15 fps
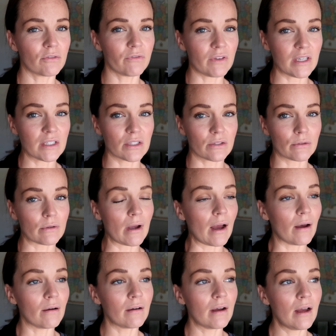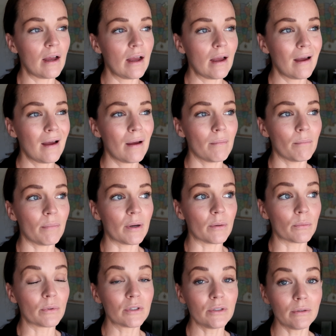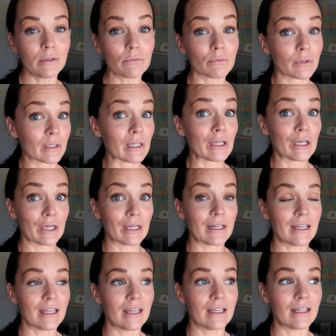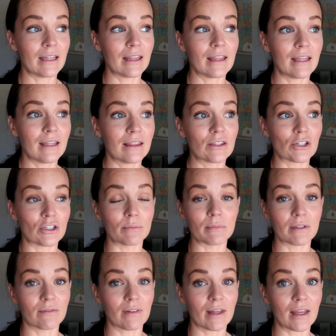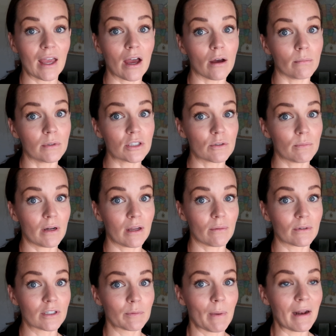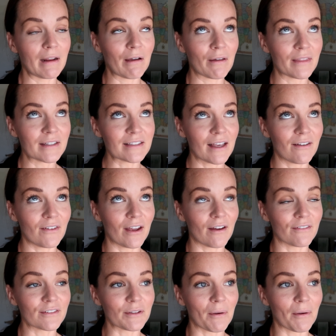fees throughout, but we're doing really good in terms of like how much money we're spending on this IVF.